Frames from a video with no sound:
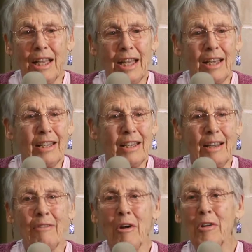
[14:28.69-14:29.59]
and
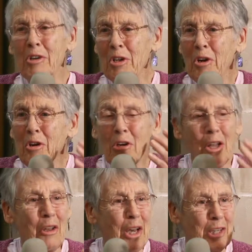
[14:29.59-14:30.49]
I've already heard a
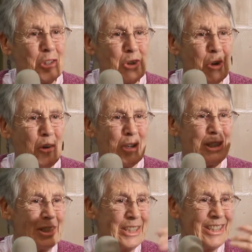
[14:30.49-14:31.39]
lot of
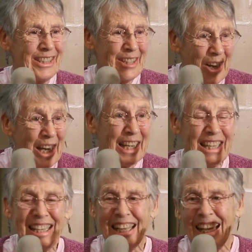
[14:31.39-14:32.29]
stories just tonight.